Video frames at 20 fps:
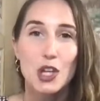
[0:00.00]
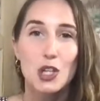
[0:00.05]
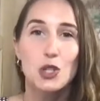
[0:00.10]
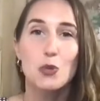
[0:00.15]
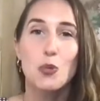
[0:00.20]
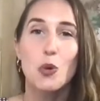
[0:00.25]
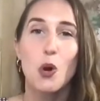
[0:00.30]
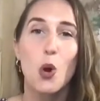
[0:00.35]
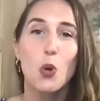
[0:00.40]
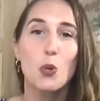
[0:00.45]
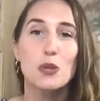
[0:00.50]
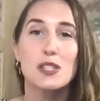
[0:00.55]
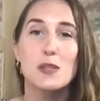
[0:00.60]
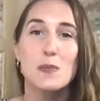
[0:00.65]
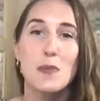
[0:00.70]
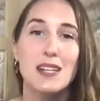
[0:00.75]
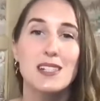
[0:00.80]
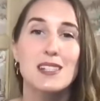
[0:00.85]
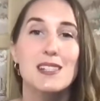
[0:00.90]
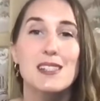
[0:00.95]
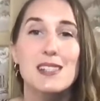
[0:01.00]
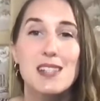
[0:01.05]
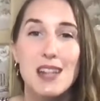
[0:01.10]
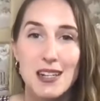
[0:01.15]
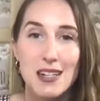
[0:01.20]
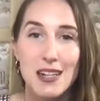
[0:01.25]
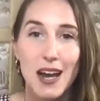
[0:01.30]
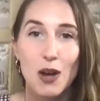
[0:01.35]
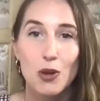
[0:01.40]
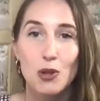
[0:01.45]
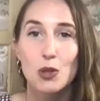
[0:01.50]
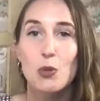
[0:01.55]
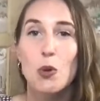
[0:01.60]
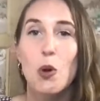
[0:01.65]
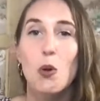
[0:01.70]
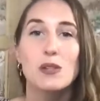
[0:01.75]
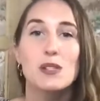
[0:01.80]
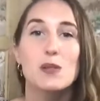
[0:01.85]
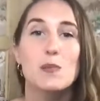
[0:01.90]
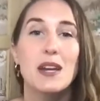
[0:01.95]
You were always made to stand out. You were
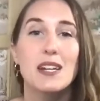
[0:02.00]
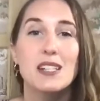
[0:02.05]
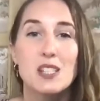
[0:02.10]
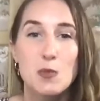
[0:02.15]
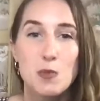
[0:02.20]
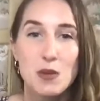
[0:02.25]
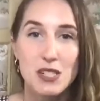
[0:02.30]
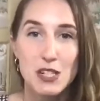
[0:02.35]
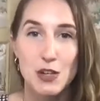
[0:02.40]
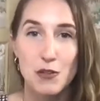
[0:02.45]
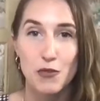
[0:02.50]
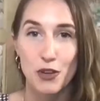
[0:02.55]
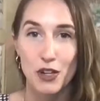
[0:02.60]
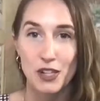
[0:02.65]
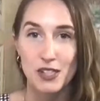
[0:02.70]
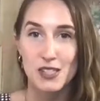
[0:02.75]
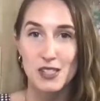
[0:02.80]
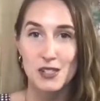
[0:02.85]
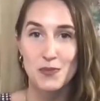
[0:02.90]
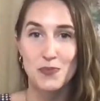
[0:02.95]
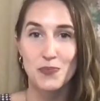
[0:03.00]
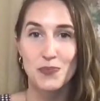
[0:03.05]
always made to be different.